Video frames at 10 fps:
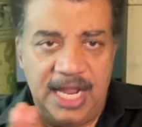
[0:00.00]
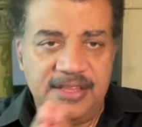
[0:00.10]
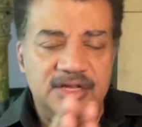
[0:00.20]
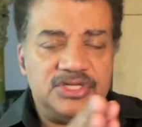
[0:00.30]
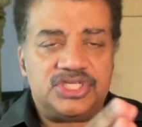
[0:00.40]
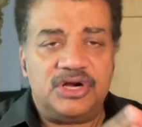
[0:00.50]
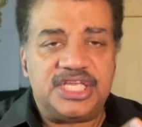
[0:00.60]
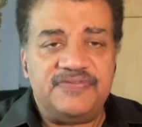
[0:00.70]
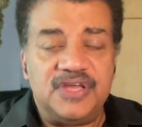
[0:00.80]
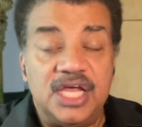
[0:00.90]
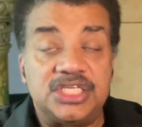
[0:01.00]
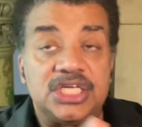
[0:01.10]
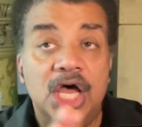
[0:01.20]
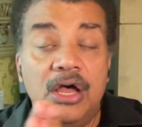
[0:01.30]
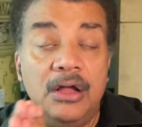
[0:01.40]
and then it'll start giving us
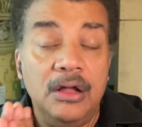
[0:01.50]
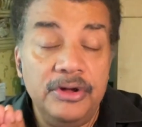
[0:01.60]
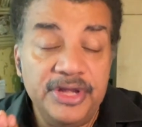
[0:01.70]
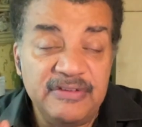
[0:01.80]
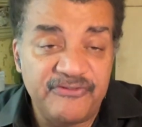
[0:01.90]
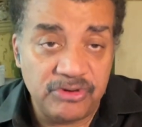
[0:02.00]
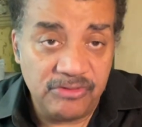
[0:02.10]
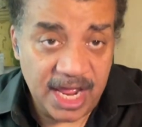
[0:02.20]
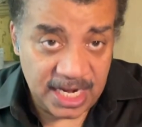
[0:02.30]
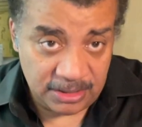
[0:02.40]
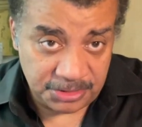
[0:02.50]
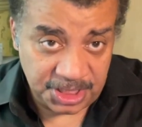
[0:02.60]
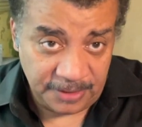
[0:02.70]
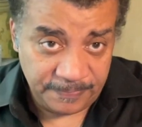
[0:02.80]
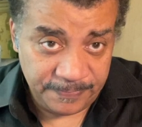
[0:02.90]
infrared energy.